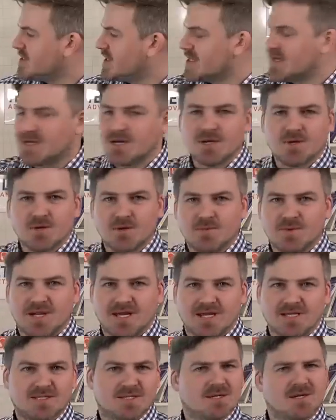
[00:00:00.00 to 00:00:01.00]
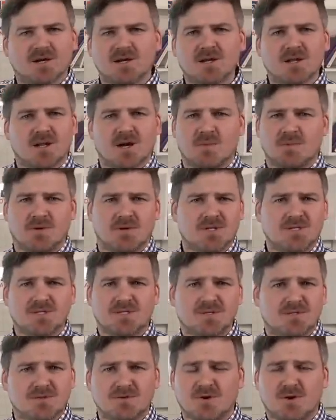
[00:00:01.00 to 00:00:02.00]
like illuminates and
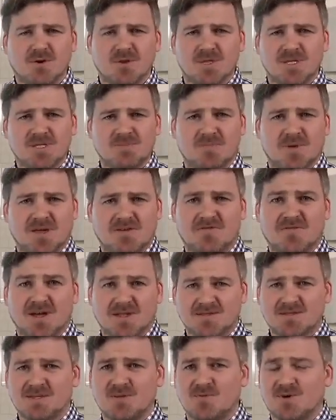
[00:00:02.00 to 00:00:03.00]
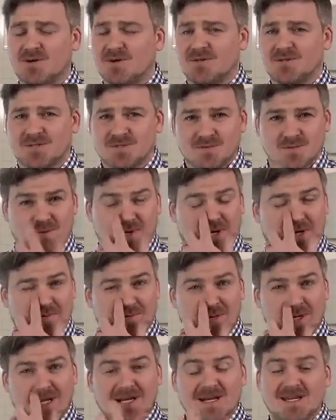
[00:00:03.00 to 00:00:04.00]
conglomerates and all these big fancy words,
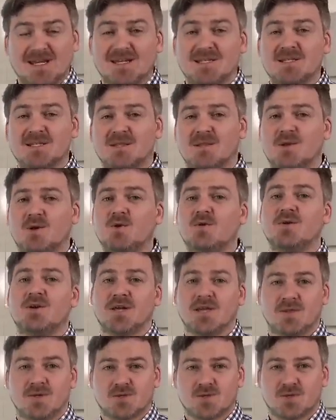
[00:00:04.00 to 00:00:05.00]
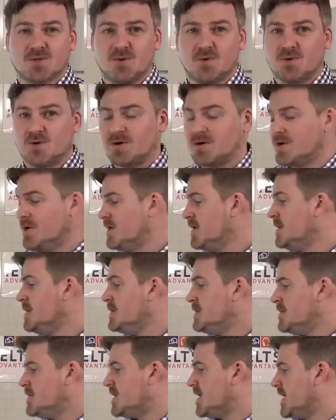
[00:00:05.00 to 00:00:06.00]
when really it's lowering their score
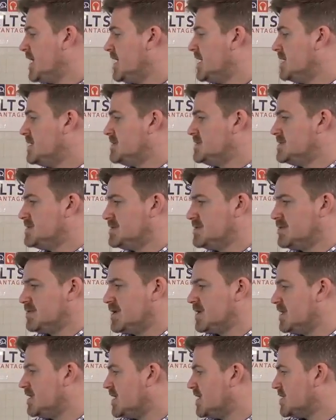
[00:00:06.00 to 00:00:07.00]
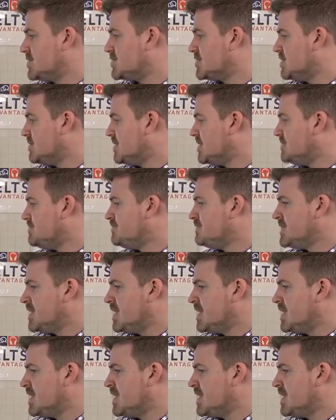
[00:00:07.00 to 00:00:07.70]
and they're in a lot of trouble.